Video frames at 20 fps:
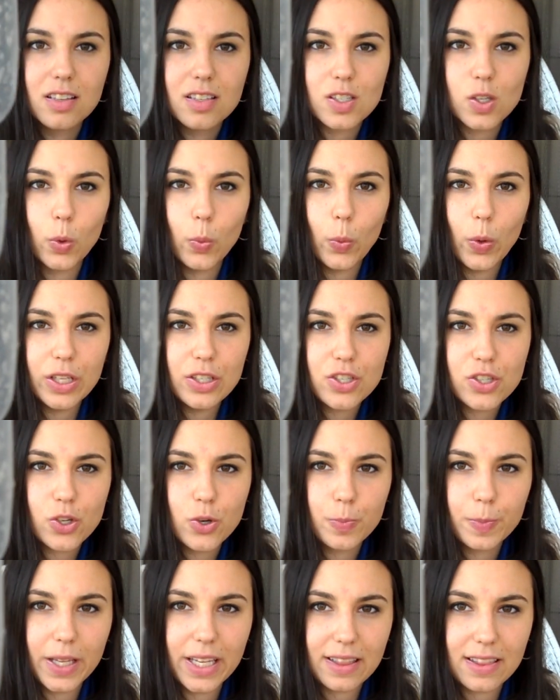So one
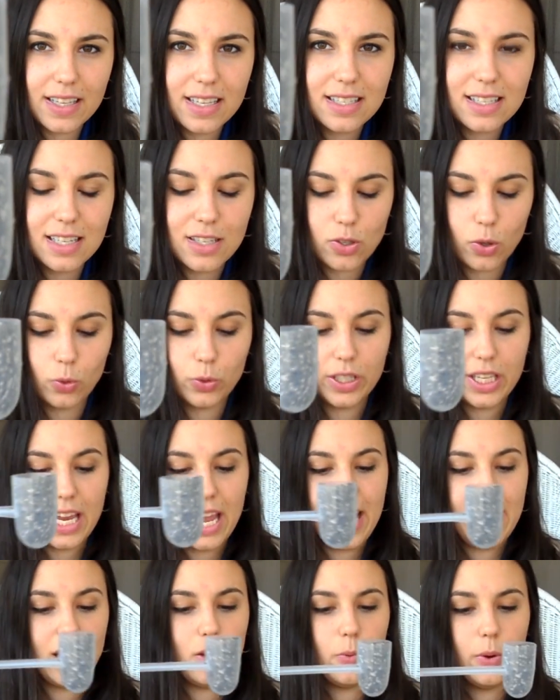scoop like this is only
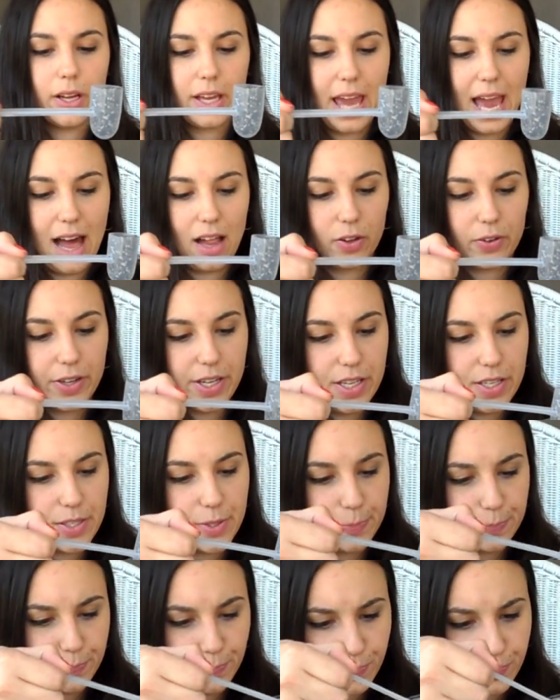81 calories